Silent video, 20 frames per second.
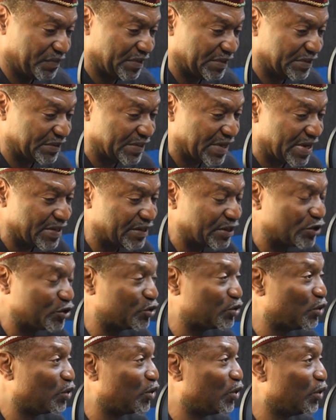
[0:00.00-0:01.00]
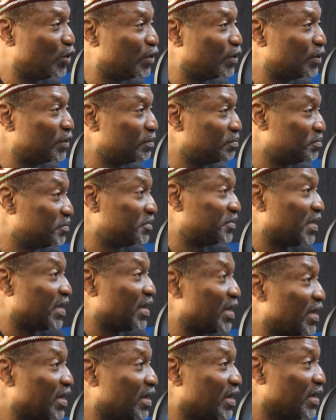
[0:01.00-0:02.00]
is signed into law,
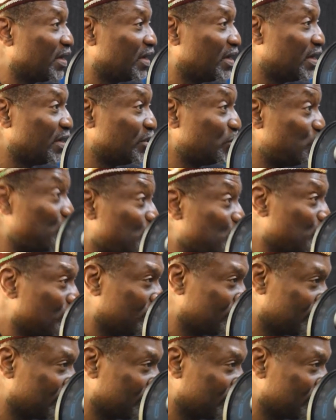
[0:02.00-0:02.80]
say, in June.